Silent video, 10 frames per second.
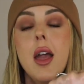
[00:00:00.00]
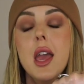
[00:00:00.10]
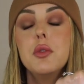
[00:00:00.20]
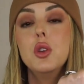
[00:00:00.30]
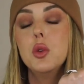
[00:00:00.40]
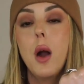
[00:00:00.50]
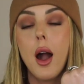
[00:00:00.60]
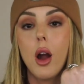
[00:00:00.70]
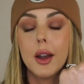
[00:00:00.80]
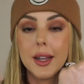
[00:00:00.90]
If you
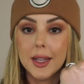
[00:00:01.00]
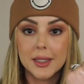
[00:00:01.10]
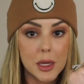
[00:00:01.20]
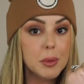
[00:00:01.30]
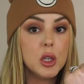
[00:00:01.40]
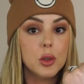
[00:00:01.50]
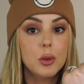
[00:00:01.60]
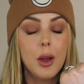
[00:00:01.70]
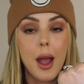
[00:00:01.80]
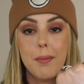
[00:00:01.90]
are an
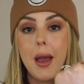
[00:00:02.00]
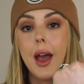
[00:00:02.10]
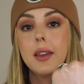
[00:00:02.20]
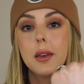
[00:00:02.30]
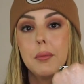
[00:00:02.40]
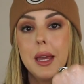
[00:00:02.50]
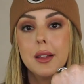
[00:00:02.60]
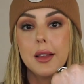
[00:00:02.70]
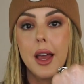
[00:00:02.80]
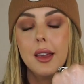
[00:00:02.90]
NW at MAC,
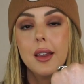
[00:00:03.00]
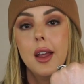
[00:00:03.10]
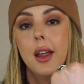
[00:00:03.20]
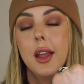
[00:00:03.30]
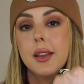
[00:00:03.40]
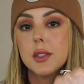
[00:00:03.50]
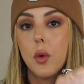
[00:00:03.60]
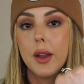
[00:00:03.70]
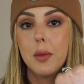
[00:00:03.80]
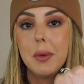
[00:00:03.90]
Pink Light is
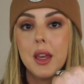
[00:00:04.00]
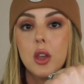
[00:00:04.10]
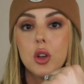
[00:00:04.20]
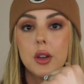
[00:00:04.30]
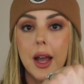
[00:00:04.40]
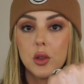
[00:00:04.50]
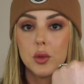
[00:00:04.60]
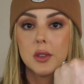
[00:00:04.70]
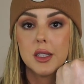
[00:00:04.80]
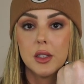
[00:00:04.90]
going to be your
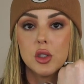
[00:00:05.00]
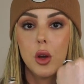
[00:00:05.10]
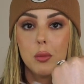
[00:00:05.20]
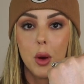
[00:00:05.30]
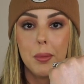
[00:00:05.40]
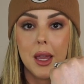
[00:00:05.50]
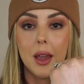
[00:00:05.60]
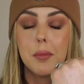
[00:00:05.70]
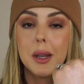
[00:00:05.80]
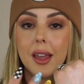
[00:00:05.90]
natural skin tone, more
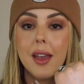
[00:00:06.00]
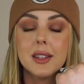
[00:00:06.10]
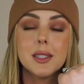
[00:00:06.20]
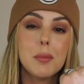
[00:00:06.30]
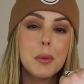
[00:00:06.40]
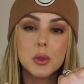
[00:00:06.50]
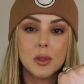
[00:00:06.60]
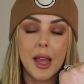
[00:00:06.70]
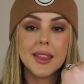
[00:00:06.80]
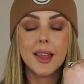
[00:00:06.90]
pink. But again, some people
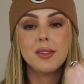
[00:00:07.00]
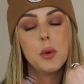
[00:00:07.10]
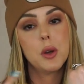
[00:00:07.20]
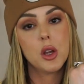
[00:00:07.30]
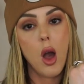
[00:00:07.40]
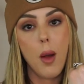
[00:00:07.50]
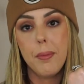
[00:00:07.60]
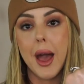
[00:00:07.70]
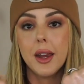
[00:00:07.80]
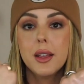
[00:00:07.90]
don't like that. They wanna
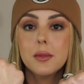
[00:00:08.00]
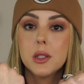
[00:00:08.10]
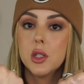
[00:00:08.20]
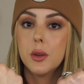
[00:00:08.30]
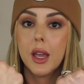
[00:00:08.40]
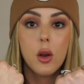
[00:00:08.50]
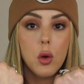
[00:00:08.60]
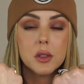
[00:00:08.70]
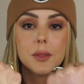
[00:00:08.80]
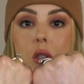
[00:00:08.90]
combat it, so get gold.